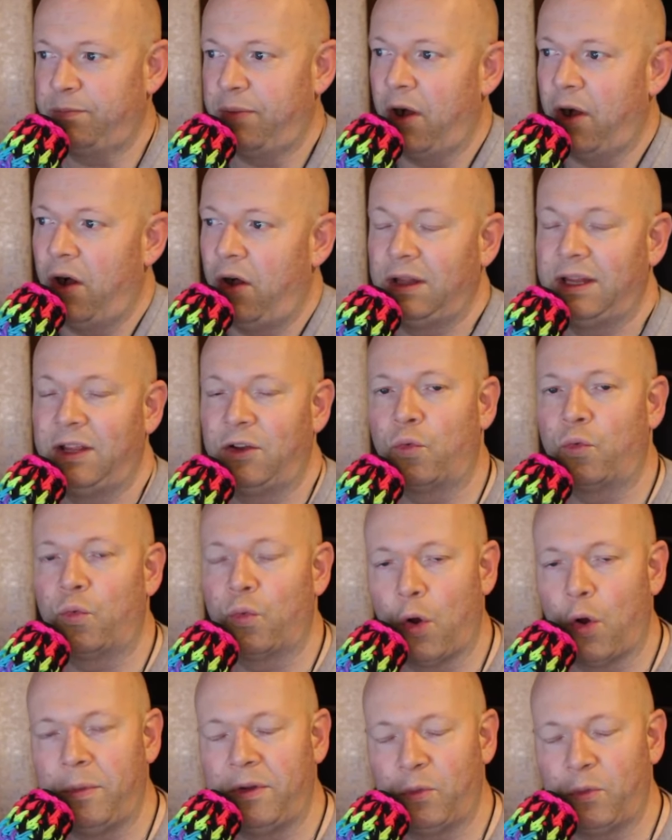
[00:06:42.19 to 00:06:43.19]
Paul and
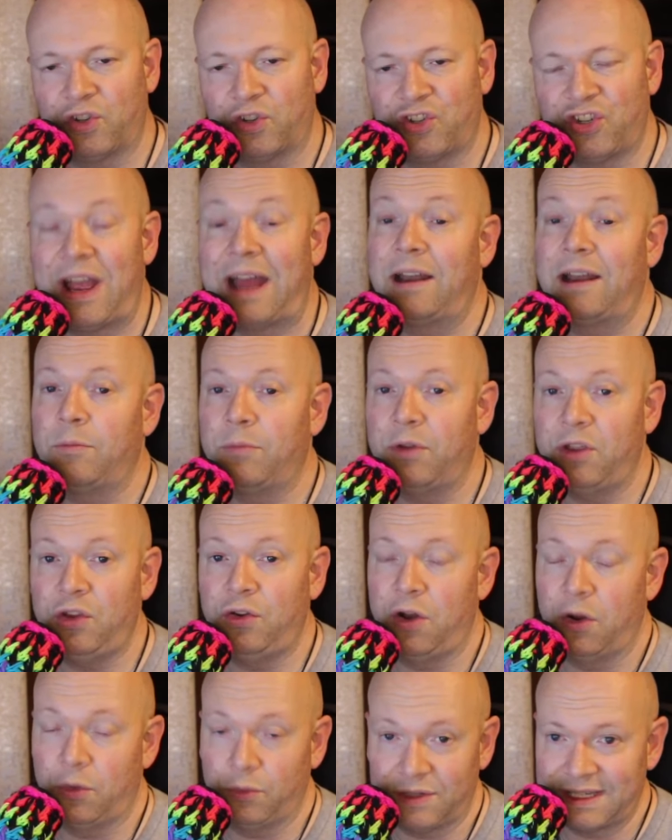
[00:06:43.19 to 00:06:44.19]
Roman were chatting, but you
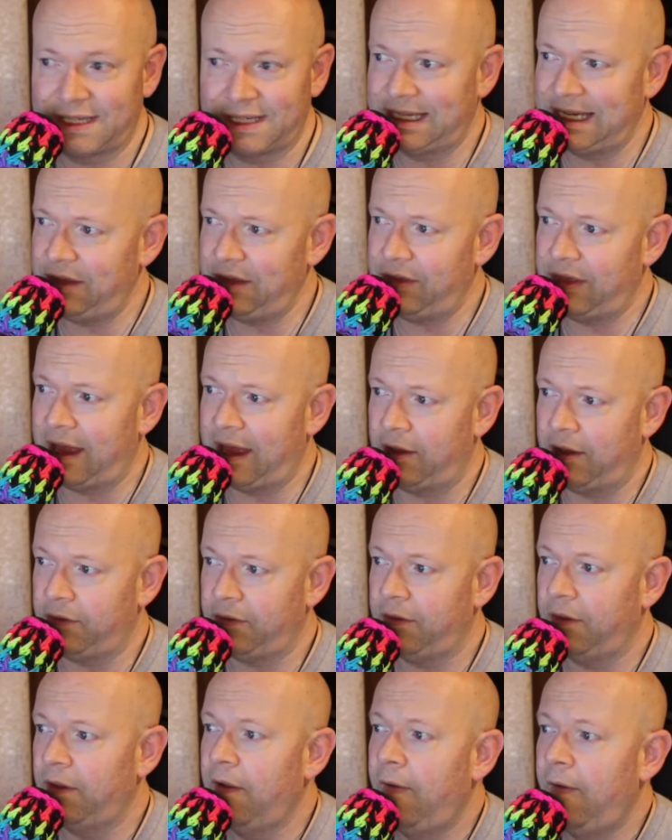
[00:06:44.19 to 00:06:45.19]
don't see that.